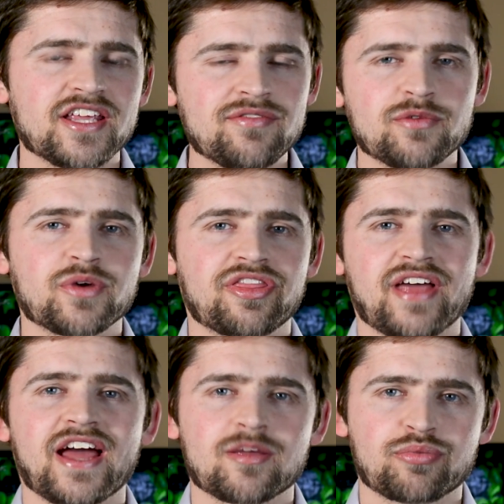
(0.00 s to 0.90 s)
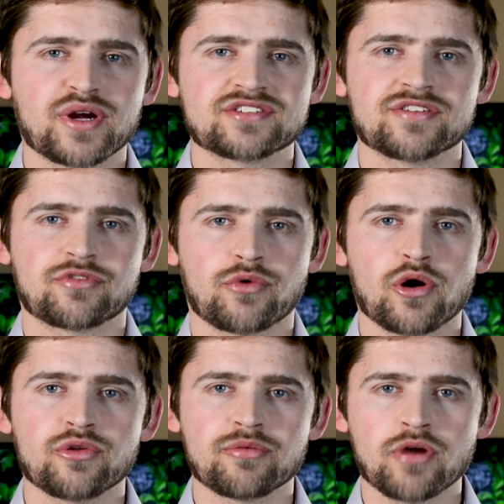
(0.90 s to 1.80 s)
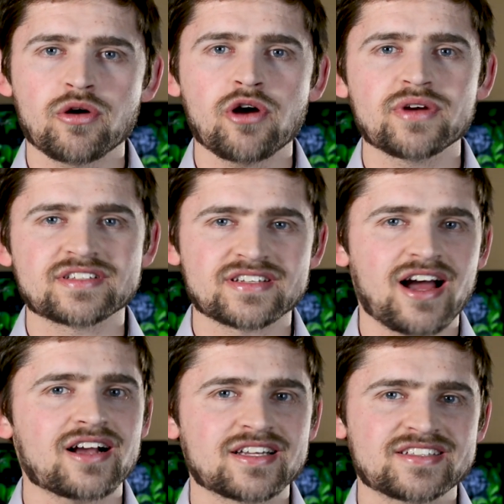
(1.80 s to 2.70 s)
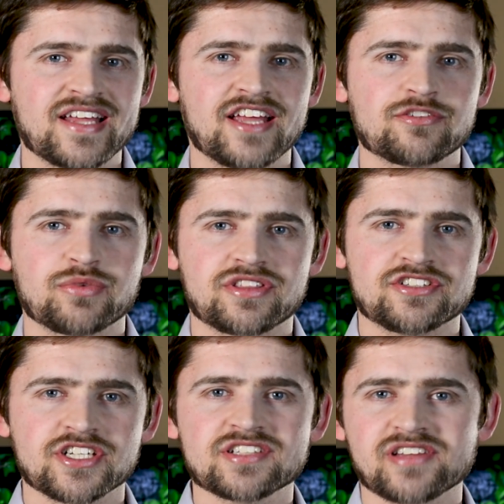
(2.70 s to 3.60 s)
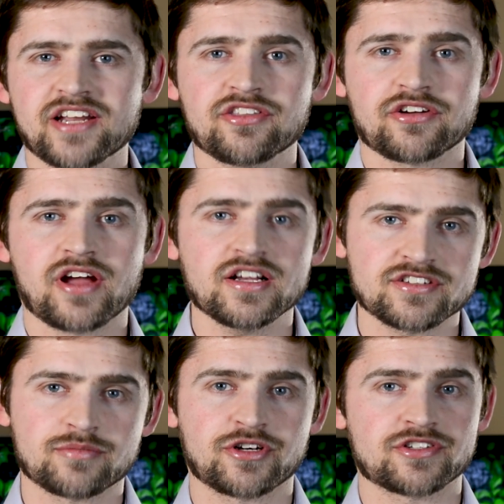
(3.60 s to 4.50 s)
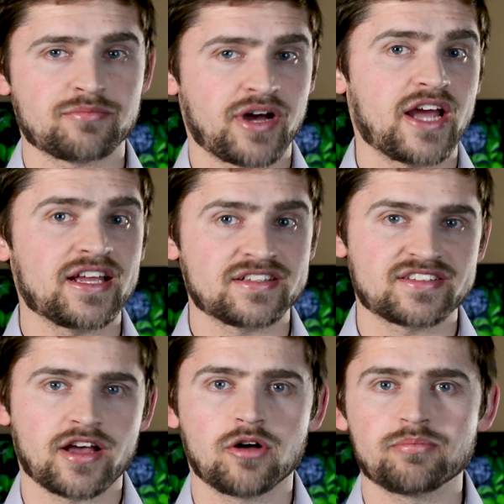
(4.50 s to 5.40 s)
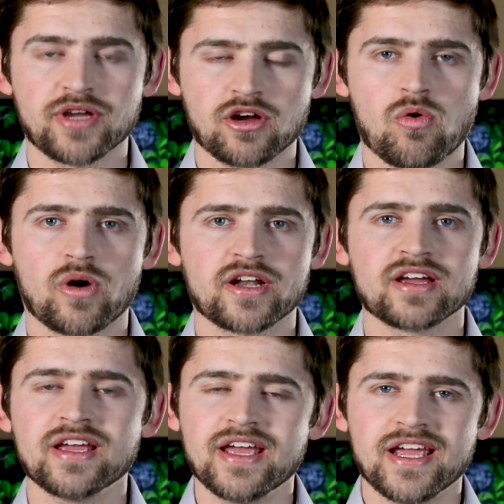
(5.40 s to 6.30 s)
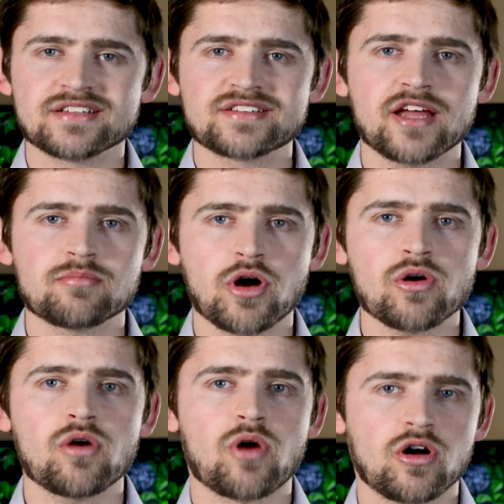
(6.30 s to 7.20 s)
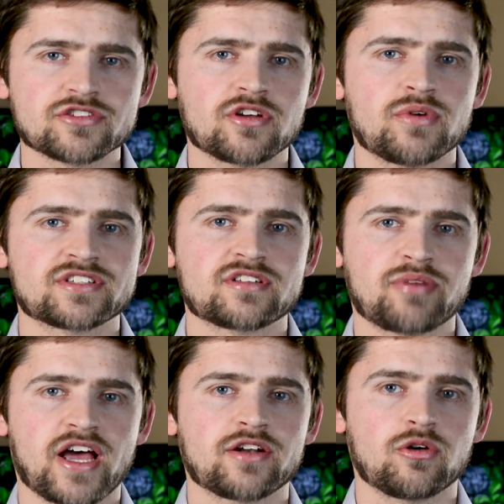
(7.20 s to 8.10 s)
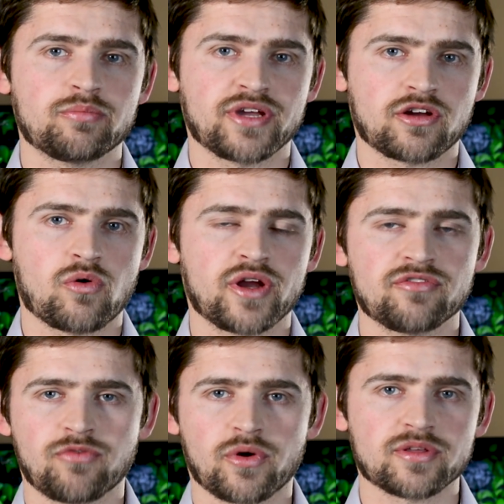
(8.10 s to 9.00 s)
even with that impressive growth, MOGO is not content with just letting their customers buy and sell Bitcoin. Instead, MOGO also wants to buy and hold Bitcoin for